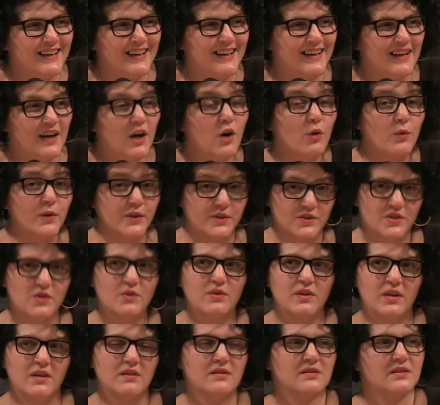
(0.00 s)
Oh, in 2
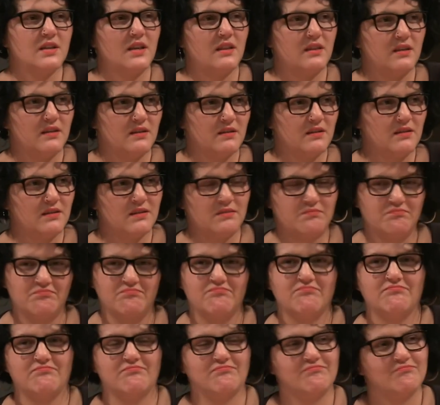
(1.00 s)
years, I think
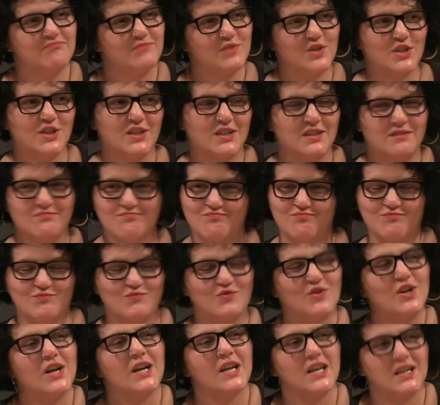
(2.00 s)
we're gonna
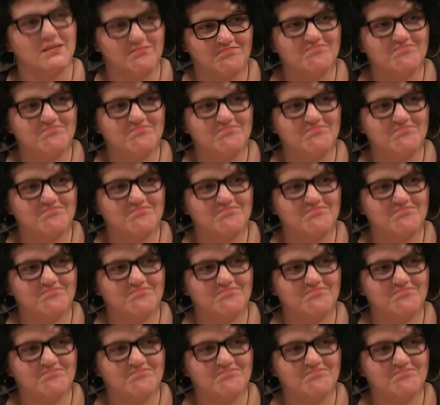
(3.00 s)
rock it.